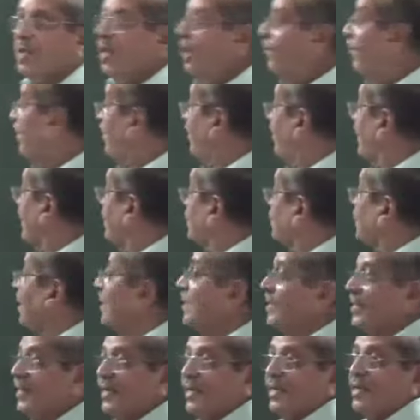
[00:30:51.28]
Between H
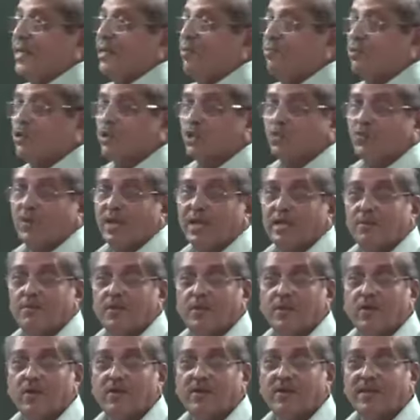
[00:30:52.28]
and D, which is of higher
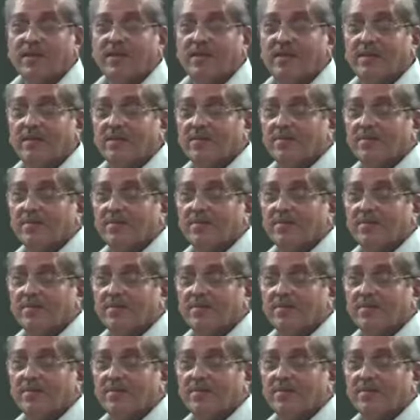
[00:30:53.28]
priority?